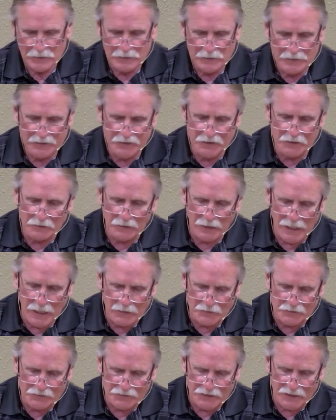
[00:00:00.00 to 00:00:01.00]
He allowed
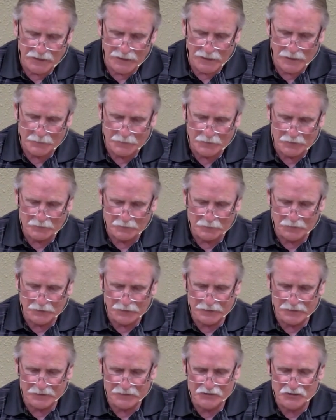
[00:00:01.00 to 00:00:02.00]
it to happen, but
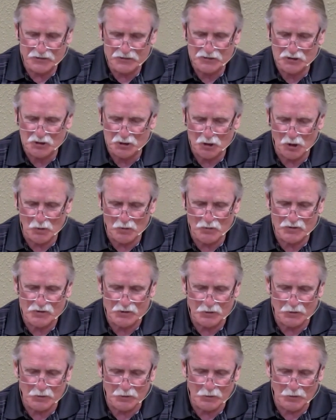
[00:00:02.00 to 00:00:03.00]
it just shows
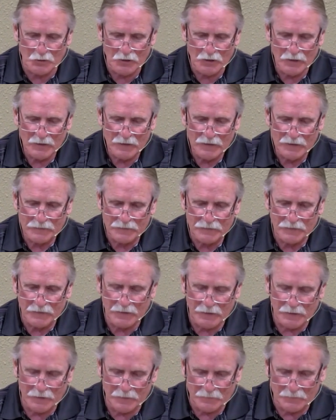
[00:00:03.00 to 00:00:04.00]
you
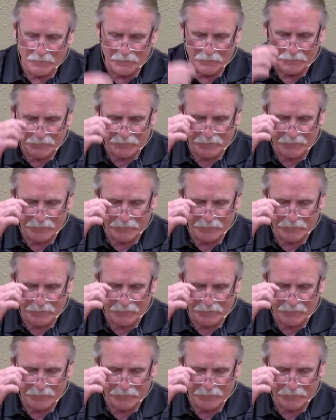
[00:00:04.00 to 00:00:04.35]
um,